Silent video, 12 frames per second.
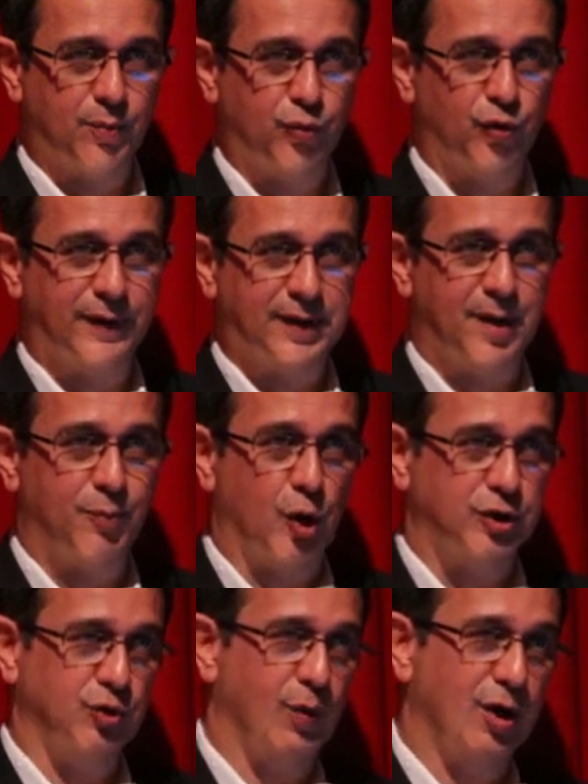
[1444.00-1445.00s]
improving their
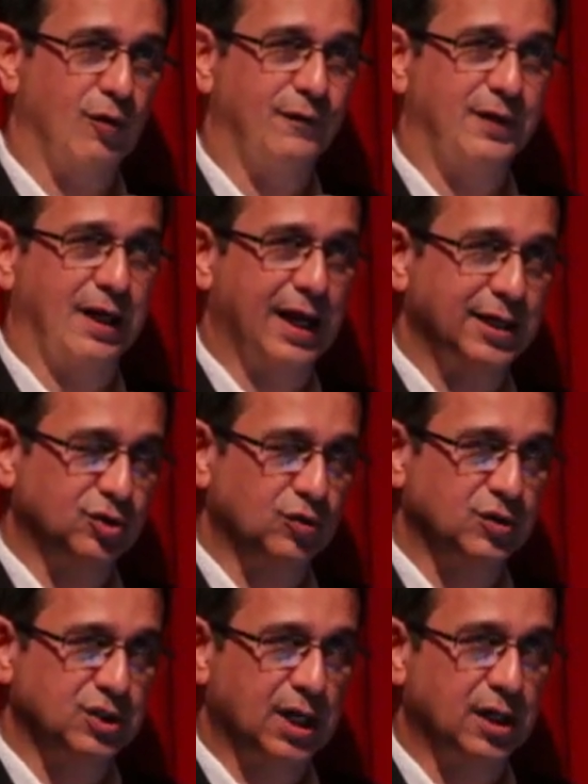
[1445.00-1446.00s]
POTS, quite often their
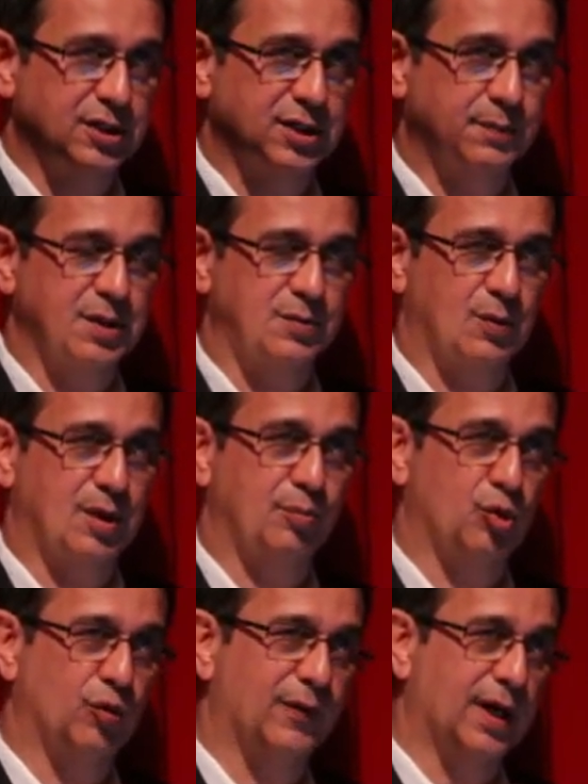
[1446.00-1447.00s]
gastrointestinal symptoms will
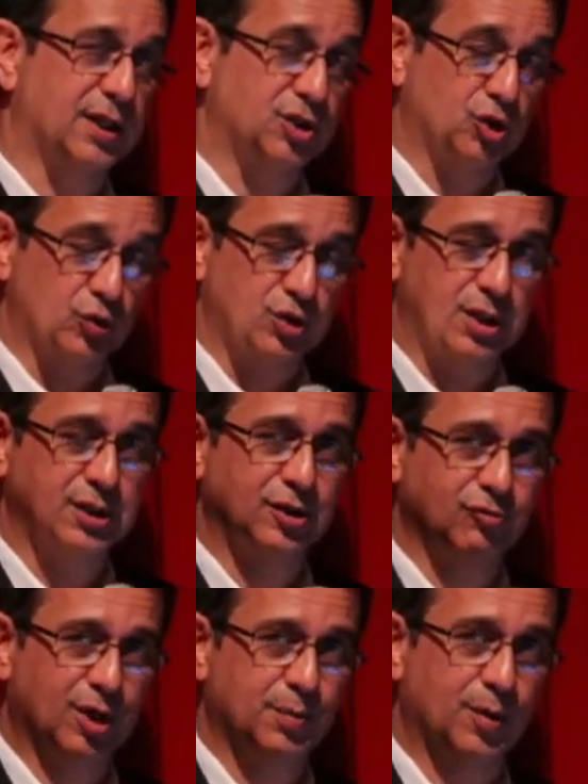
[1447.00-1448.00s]
improve, and it's used in
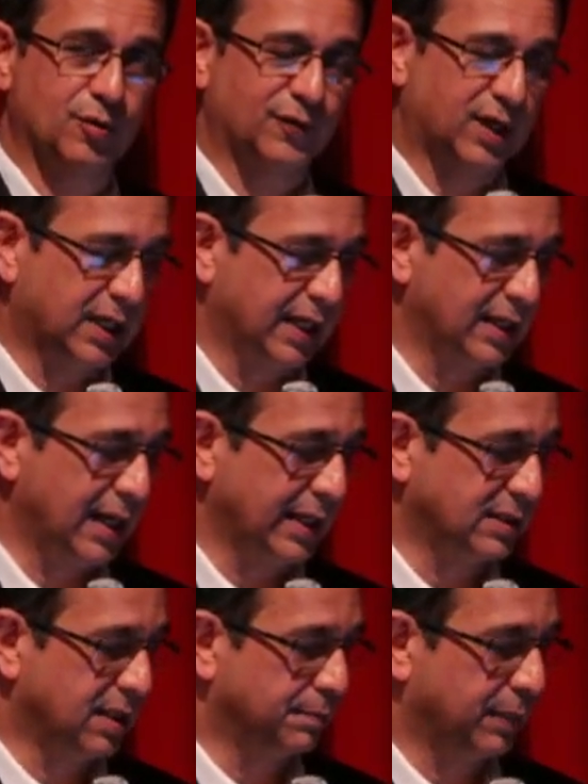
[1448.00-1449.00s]
the treatment of early and
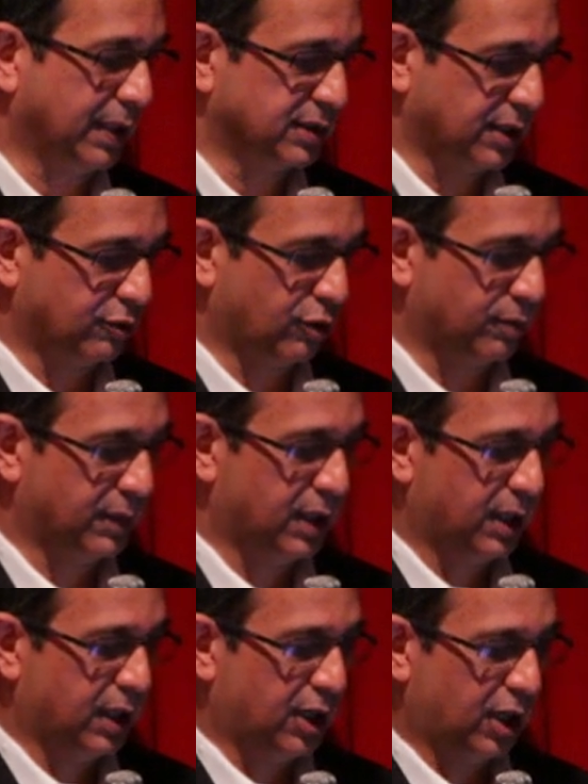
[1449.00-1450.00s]
late dumping syndrome.
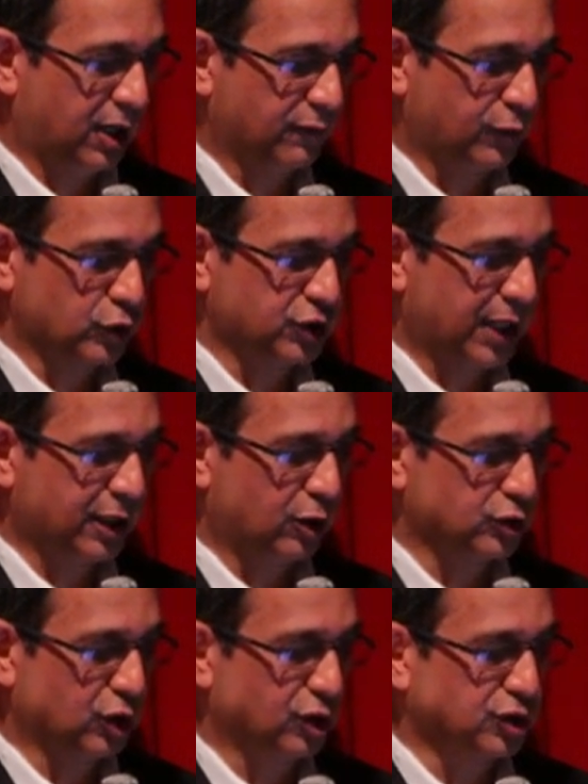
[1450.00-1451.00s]
And of course,
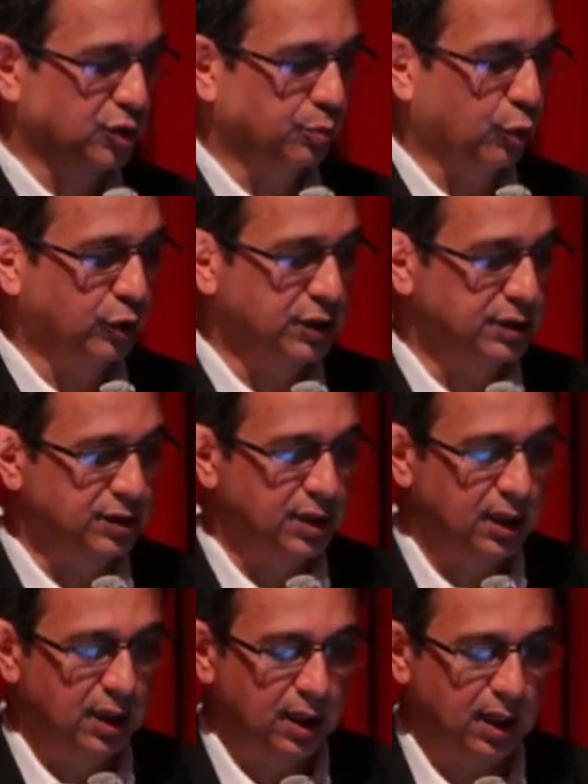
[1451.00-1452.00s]
psychological support is
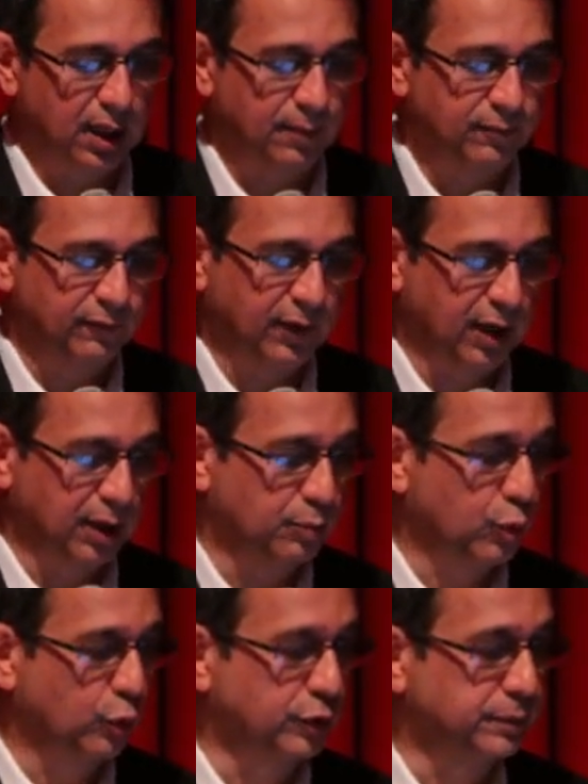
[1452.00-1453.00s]
very
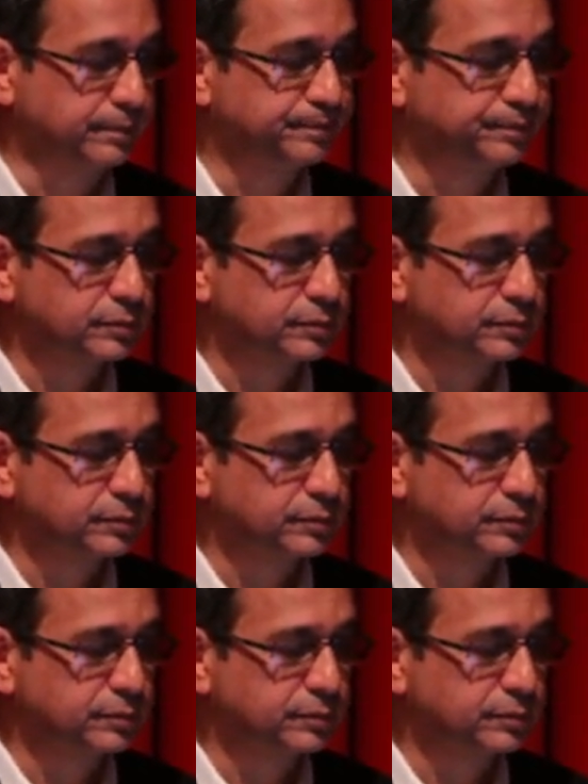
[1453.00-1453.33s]
important.